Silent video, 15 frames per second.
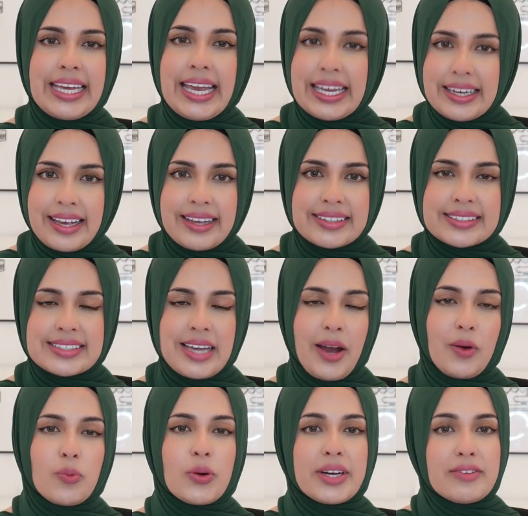innings
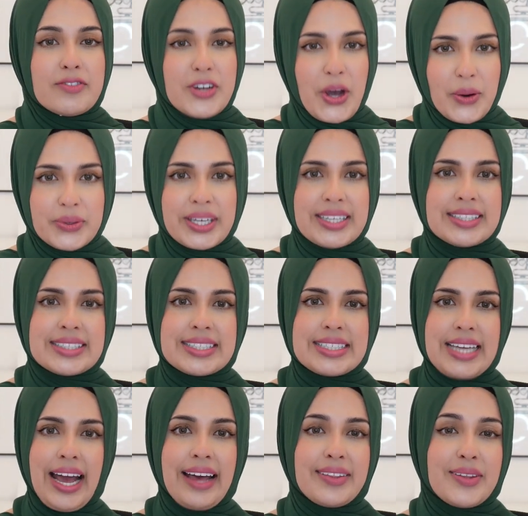would have noticed
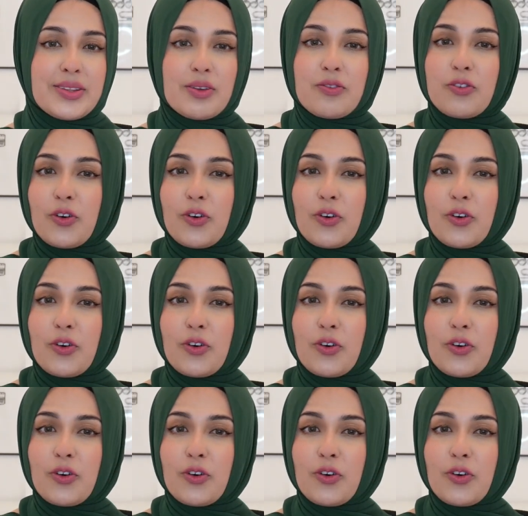that the